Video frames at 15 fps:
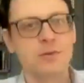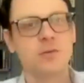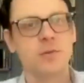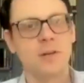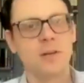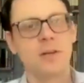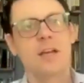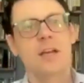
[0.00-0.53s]

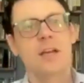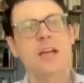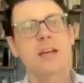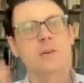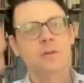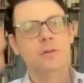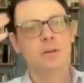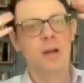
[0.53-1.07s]
short.
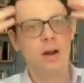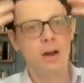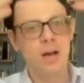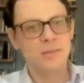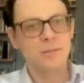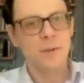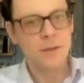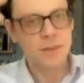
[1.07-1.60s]
And Nora,
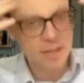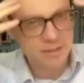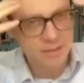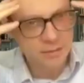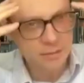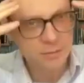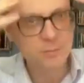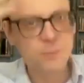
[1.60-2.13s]
awesome, how that's
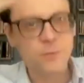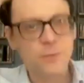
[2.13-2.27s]
even